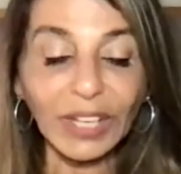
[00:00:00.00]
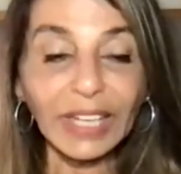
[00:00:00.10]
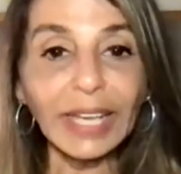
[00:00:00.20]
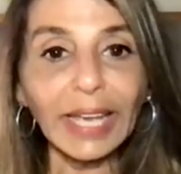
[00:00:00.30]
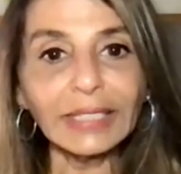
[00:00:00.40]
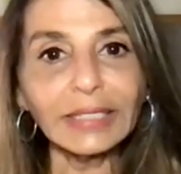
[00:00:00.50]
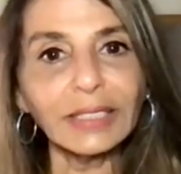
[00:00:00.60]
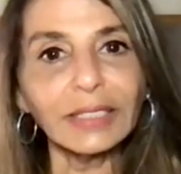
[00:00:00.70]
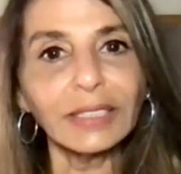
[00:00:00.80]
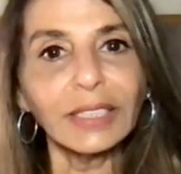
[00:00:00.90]

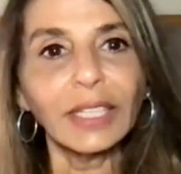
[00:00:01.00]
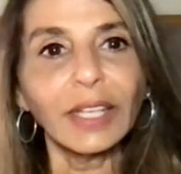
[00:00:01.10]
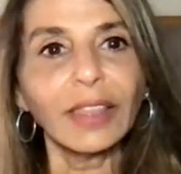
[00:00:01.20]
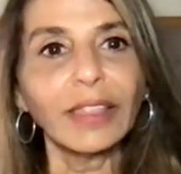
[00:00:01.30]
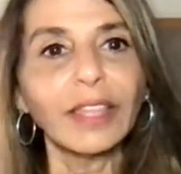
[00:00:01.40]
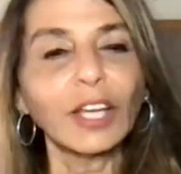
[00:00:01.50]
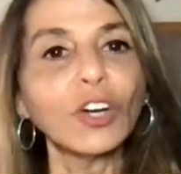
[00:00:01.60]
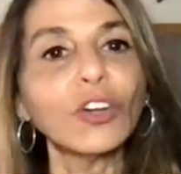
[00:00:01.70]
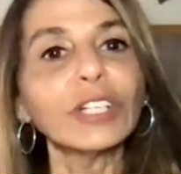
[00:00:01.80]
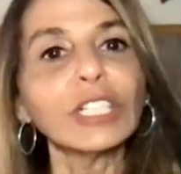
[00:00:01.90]
get the
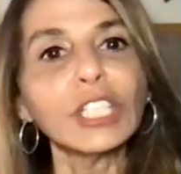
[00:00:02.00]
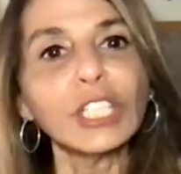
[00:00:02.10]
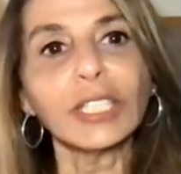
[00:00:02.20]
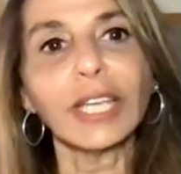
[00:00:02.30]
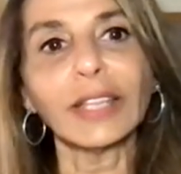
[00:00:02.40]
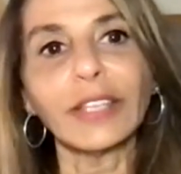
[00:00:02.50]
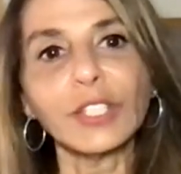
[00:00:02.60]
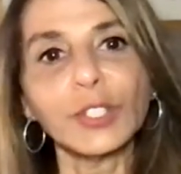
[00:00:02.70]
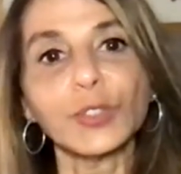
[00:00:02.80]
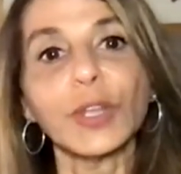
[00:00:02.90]
courage and the
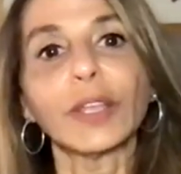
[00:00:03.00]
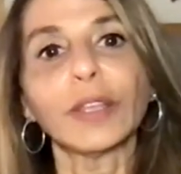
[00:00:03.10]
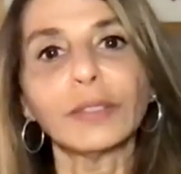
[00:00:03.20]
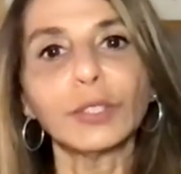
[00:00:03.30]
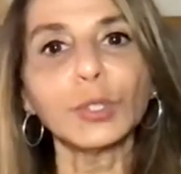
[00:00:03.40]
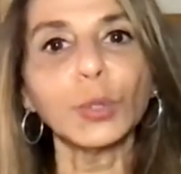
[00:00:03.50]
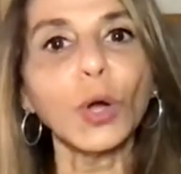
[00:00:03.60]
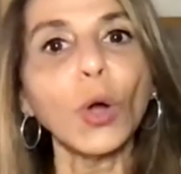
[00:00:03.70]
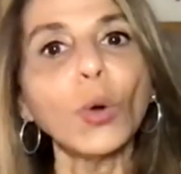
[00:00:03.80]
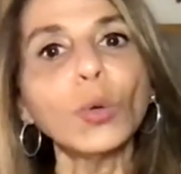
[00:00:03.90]
strength to
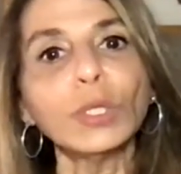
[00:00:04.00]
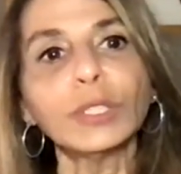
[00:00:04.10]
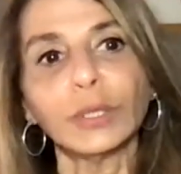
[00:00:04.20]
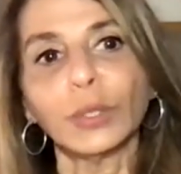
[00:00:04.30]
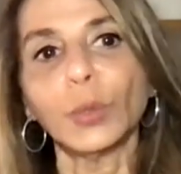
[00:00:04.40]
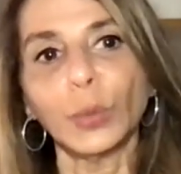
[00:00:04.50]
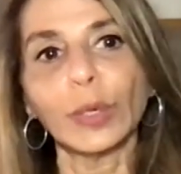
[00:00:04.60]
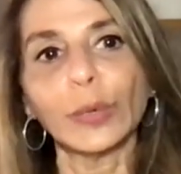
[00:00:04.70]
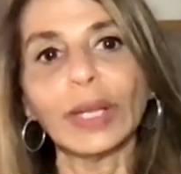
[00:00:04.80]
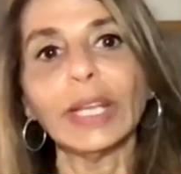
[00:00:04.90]
hold who we
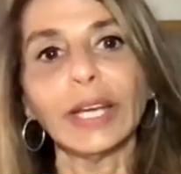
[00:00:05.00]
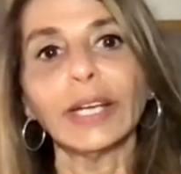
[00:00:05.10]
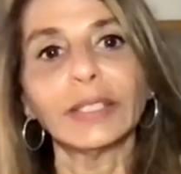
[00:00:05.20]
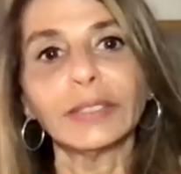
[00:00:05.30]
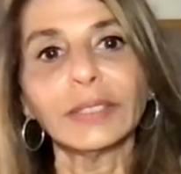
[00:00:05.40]
really are.